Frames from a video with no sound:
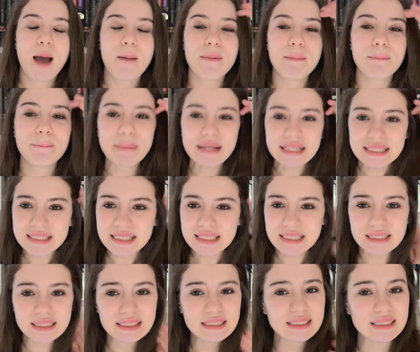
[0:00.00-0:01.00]
but
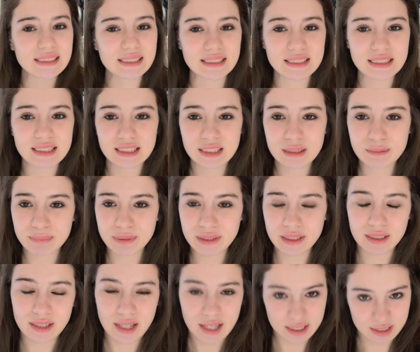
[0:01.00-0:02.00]
basically this is going to
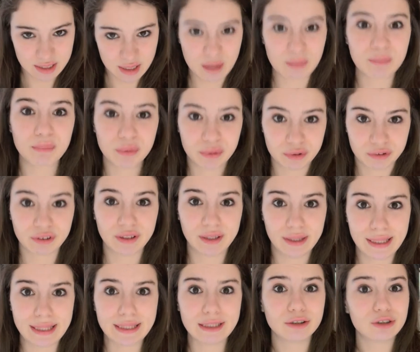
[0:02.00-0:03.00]
be like the book
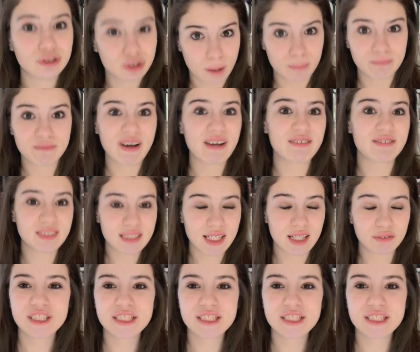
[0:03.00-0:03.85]
related top five stuff.